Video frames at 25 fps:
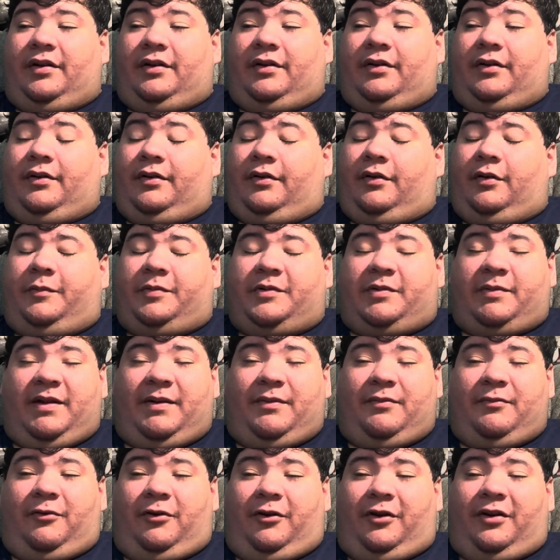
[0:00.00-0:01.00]
hope to
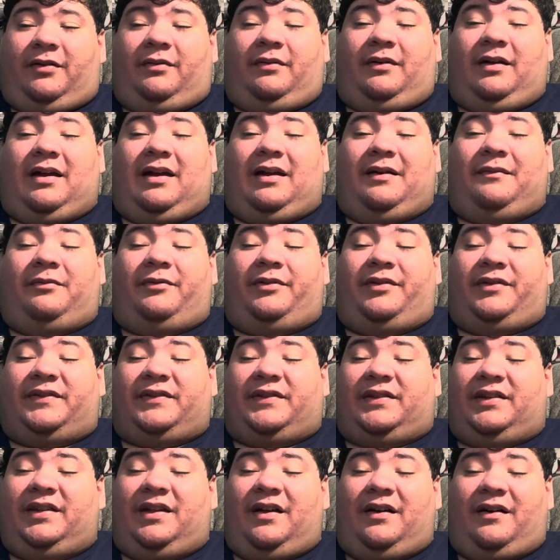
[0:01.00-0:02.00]
make more. I will
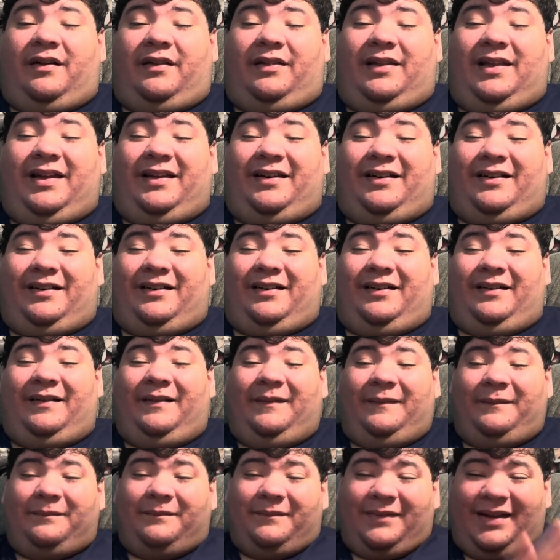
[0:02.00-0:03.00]
see y'all later.
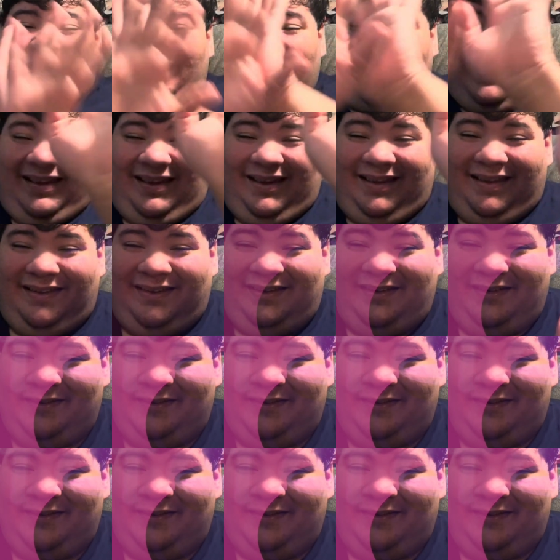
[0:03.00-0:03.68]
Bye!